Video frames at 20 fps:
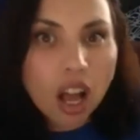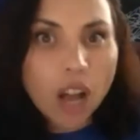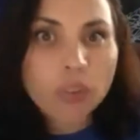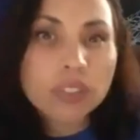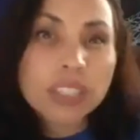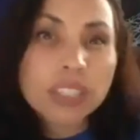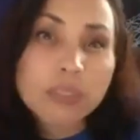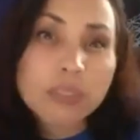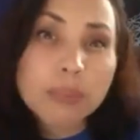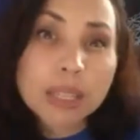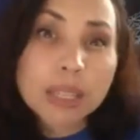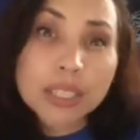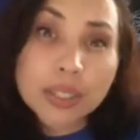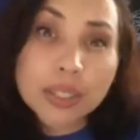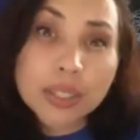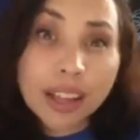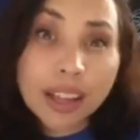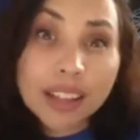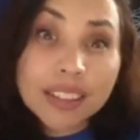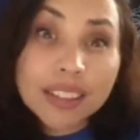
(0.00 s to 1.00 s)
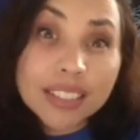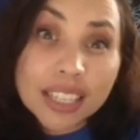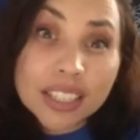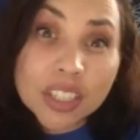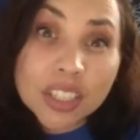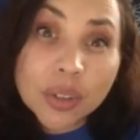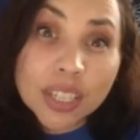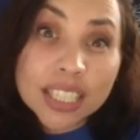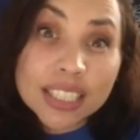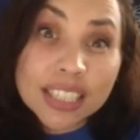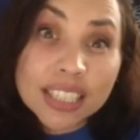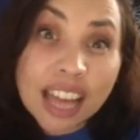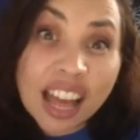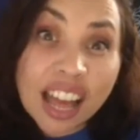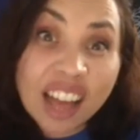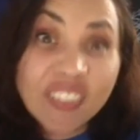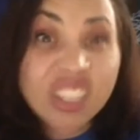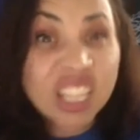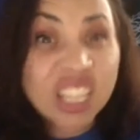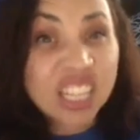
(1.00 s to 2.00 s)
We've given mental health days to our
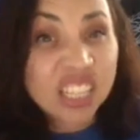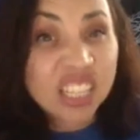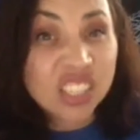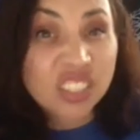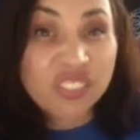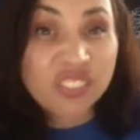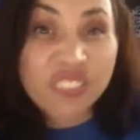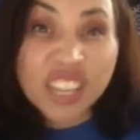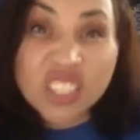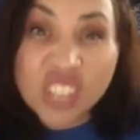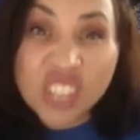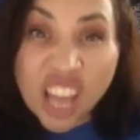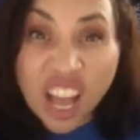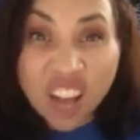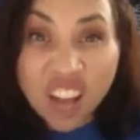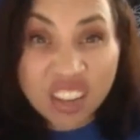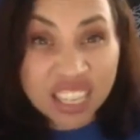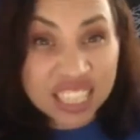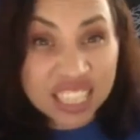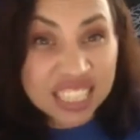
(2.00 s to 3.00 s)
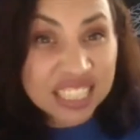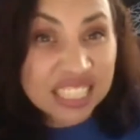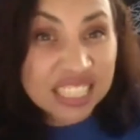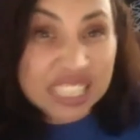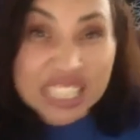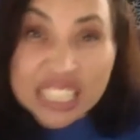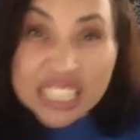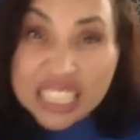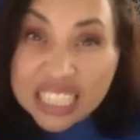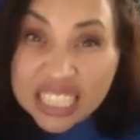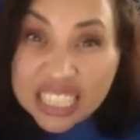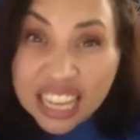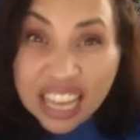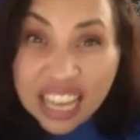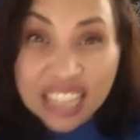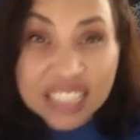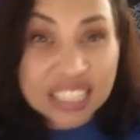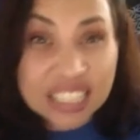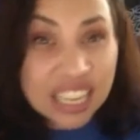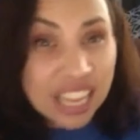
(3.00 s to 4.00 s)
staff to veg out and
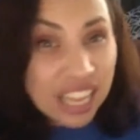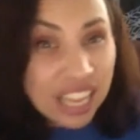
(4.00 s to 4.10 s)
disconnect